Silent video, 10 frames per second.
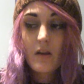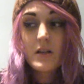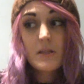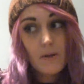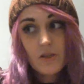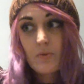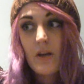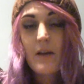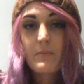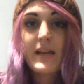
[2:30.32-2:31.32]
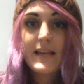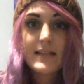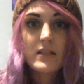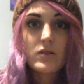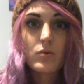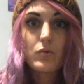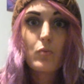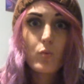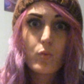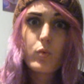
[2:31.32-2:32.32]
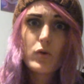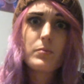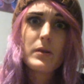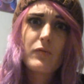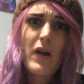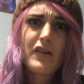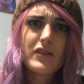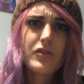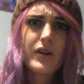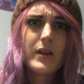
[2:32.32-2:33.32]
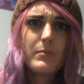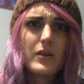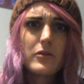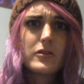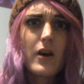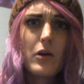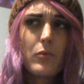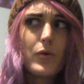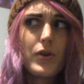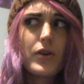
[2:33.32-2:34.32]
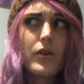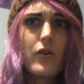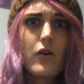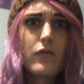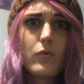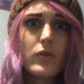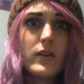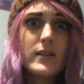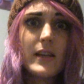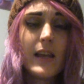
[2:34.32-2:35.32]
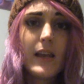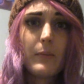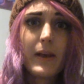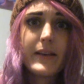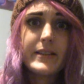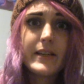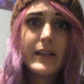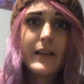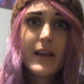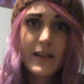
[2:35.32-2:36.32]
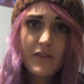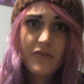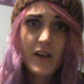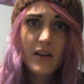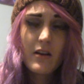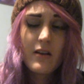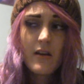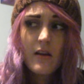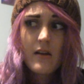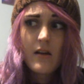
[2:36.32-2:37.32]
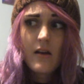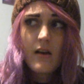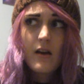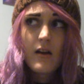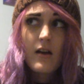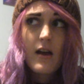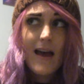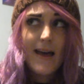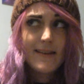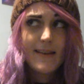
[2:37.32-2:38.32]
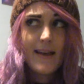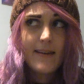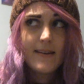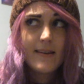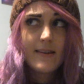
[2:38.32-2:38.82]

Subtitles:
Especially when I had my eating disorder, would have been very tricky, because I wouldn't have wanted to eat basically anything. And then